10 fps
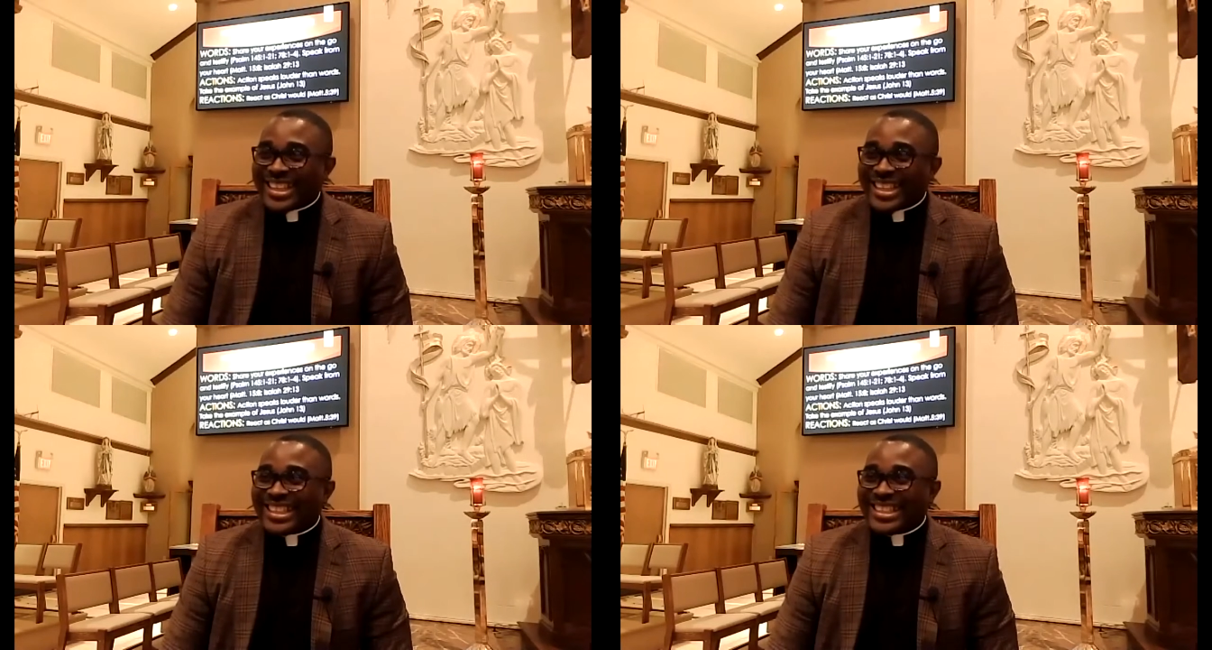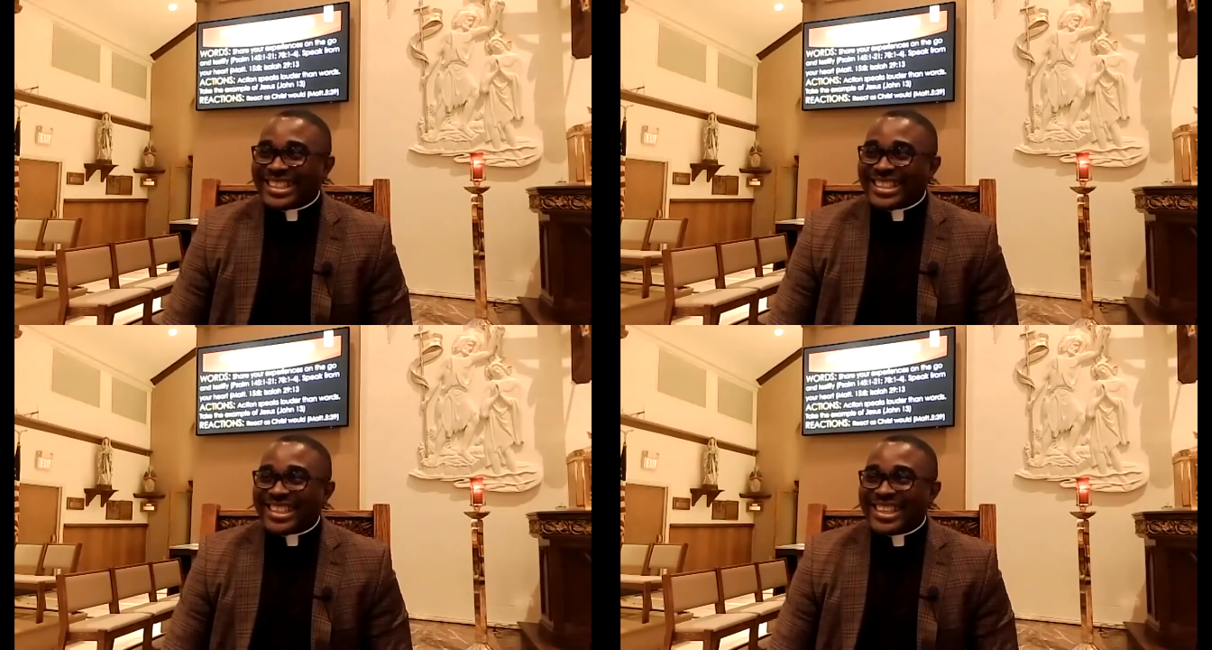
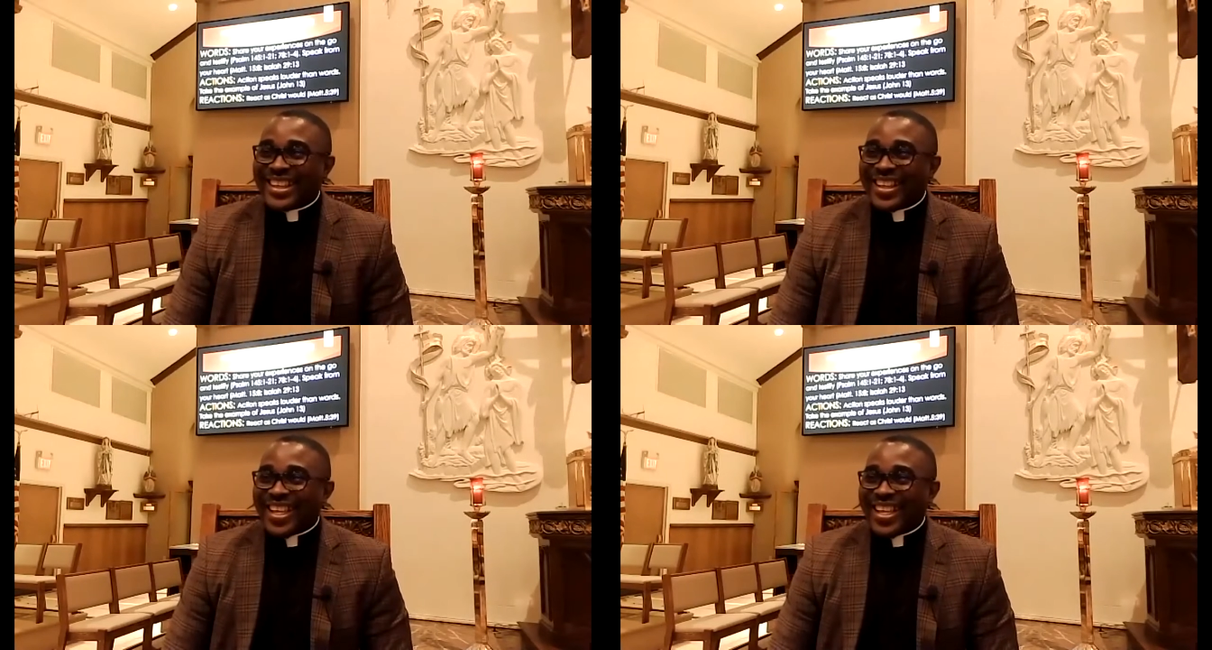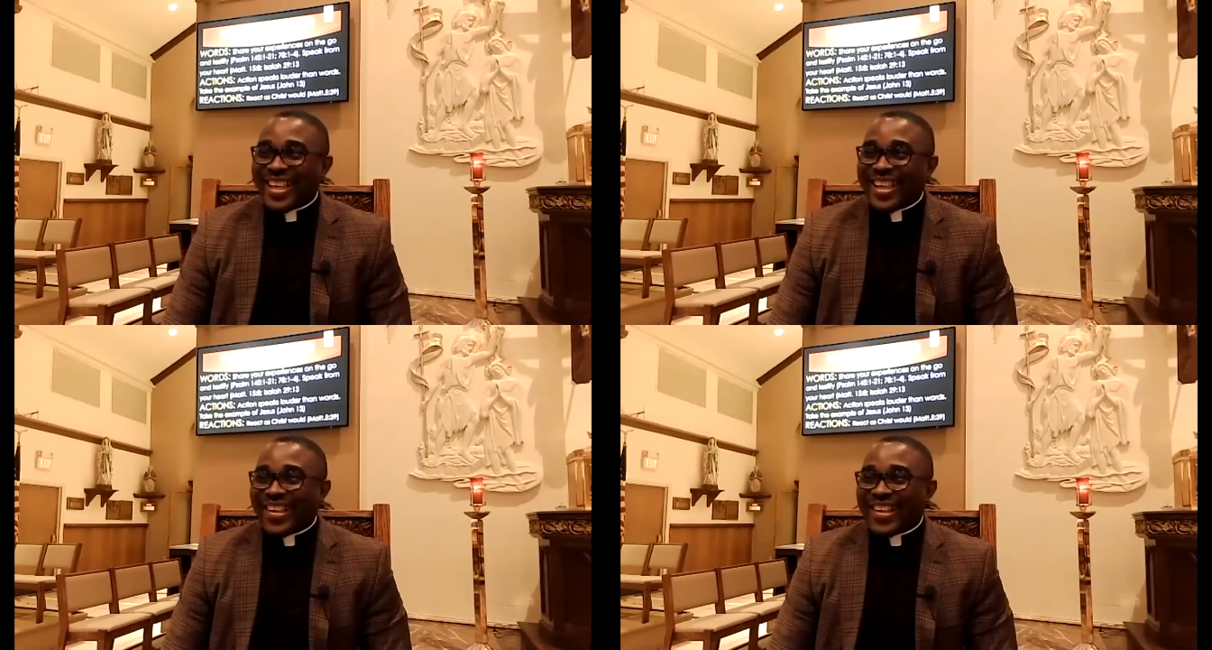
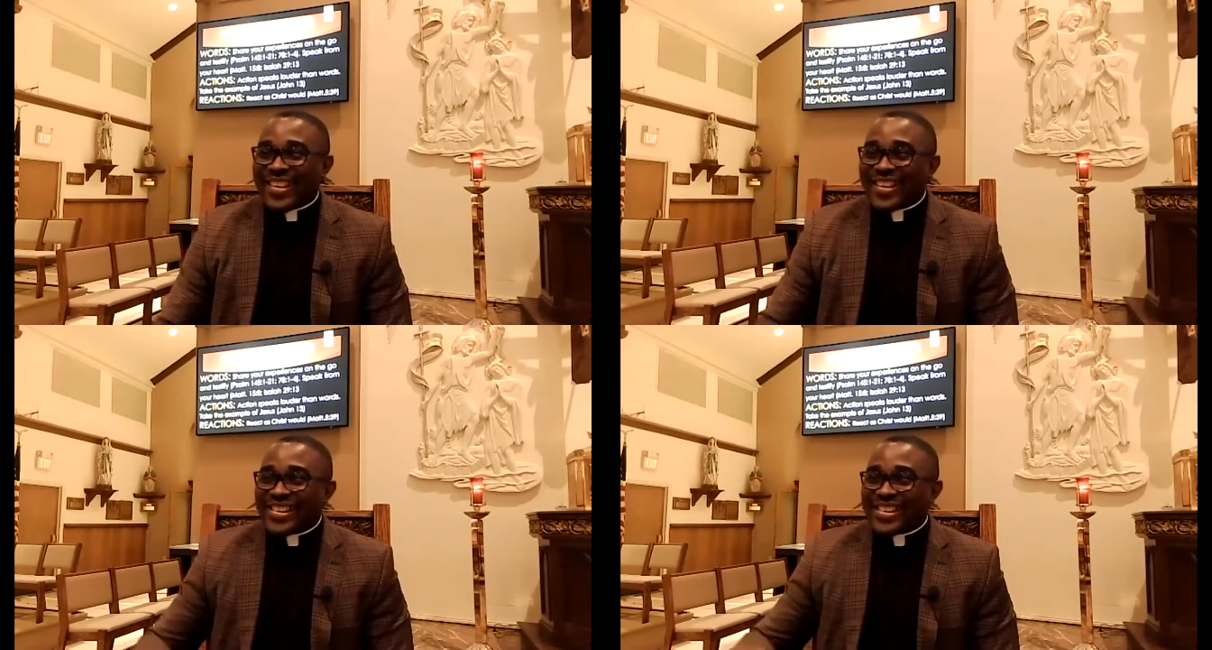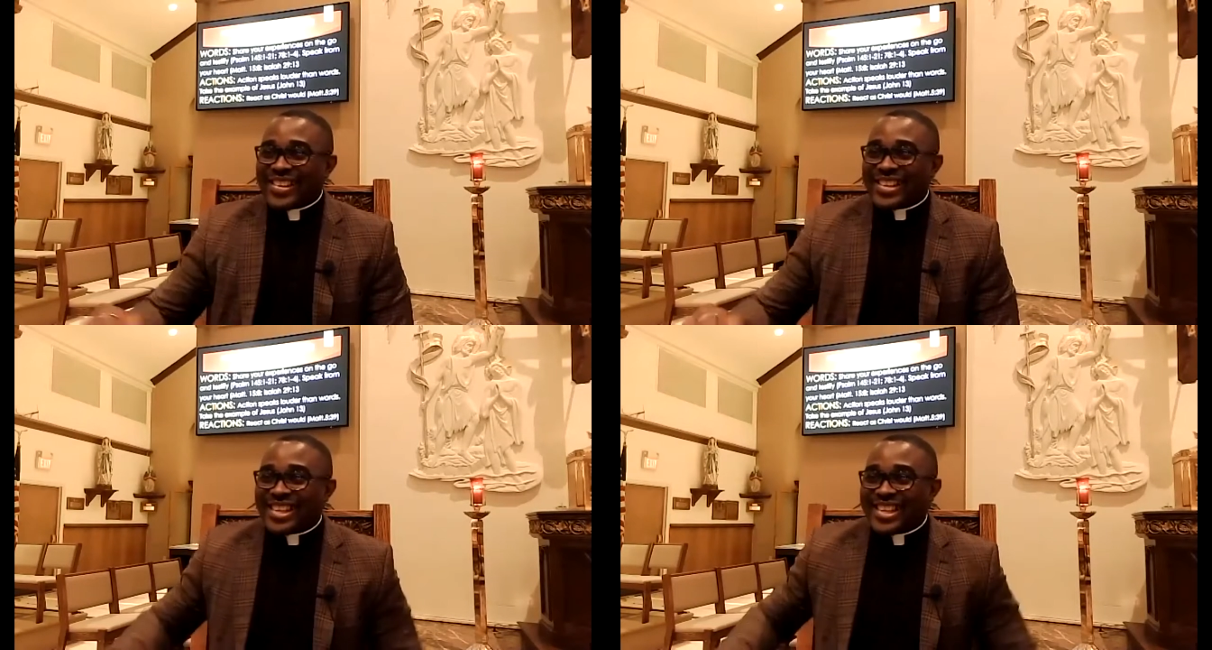
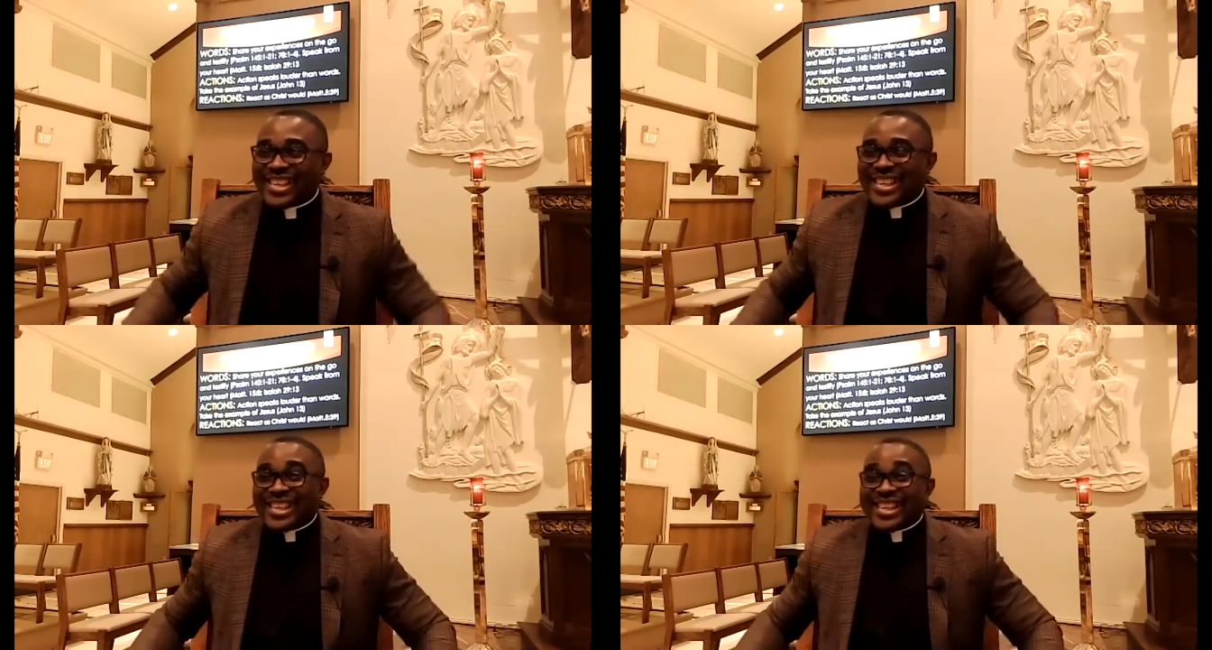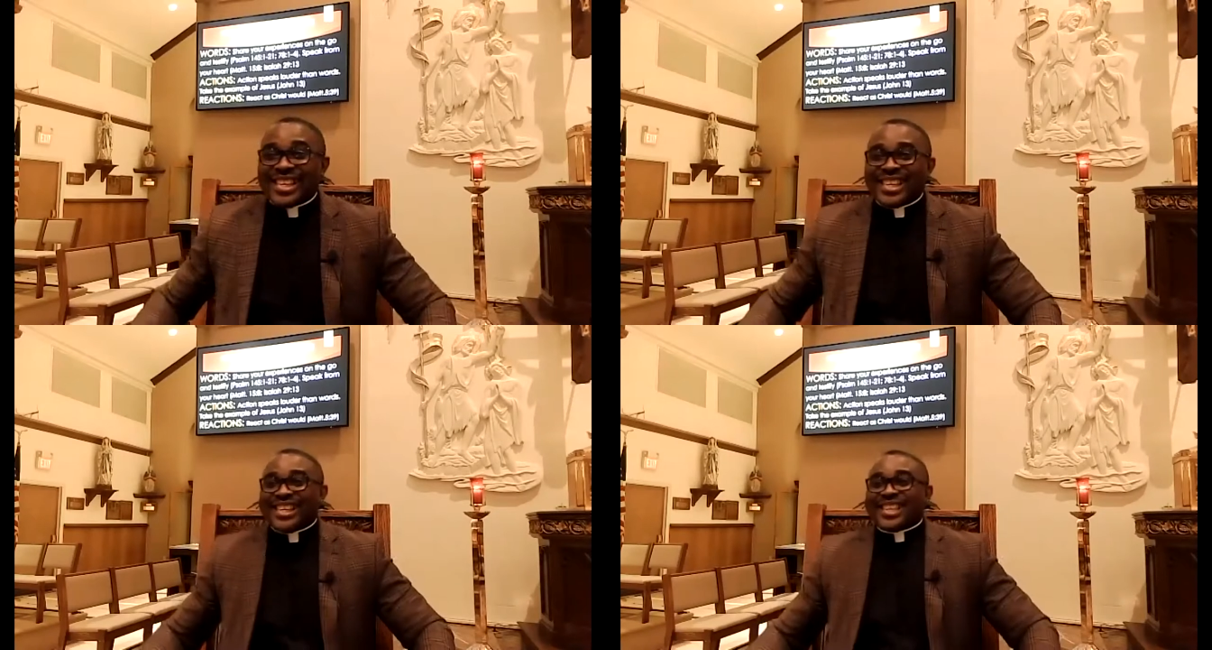
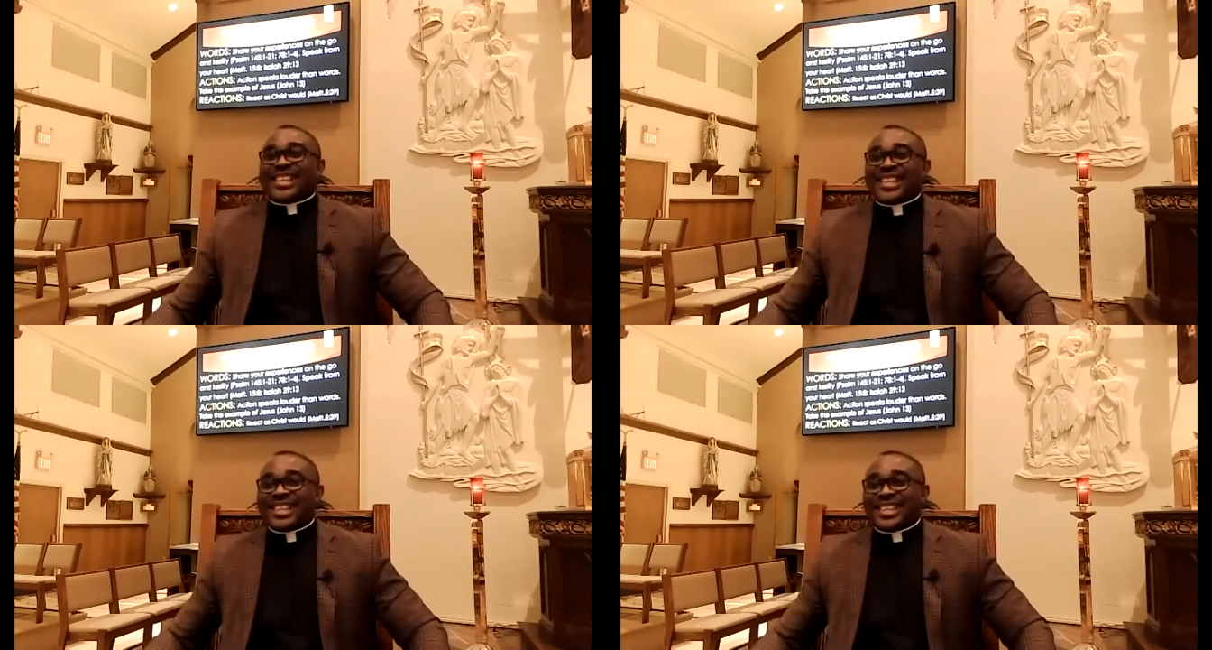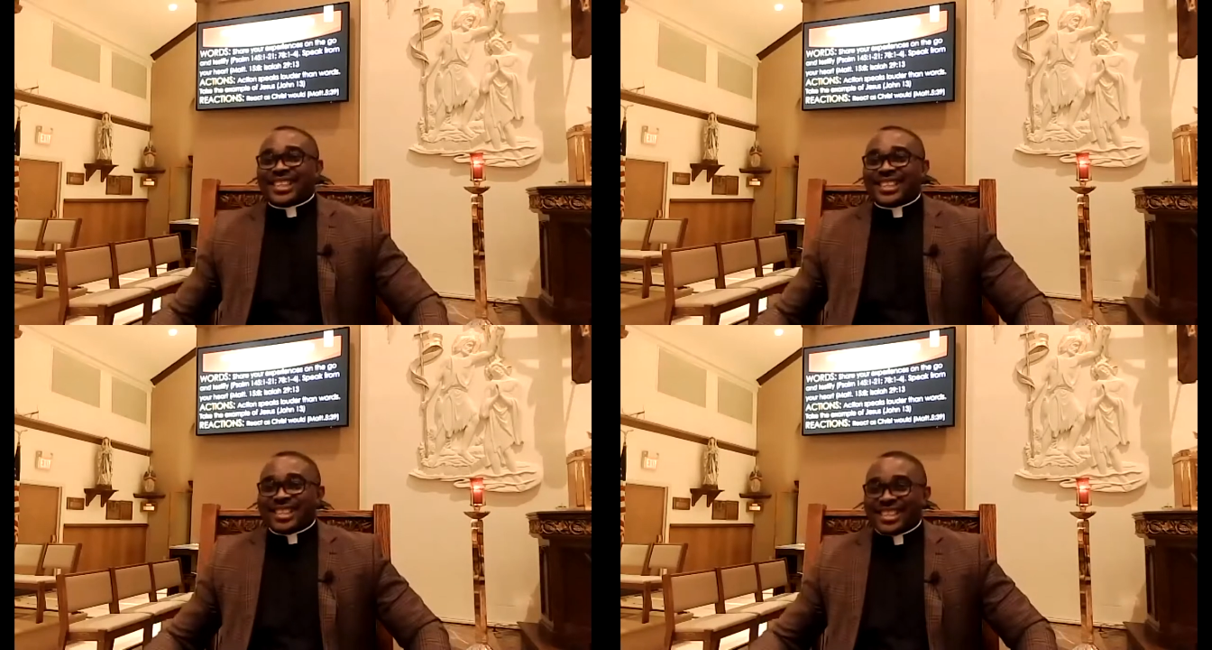
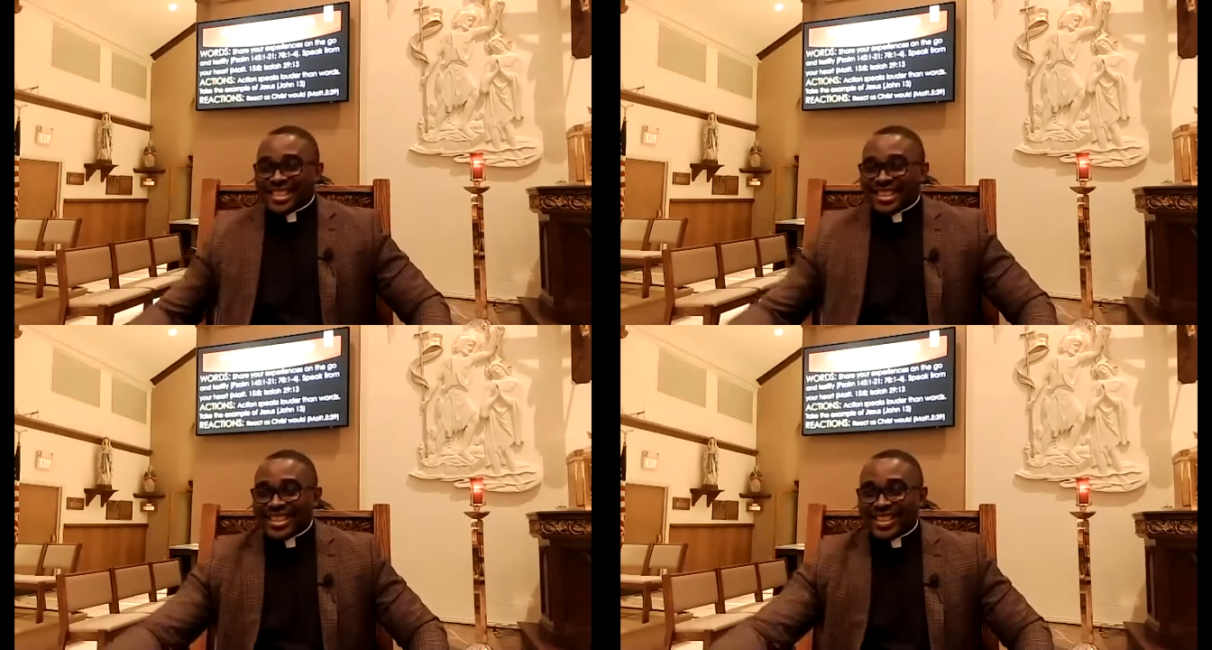(no one is talking)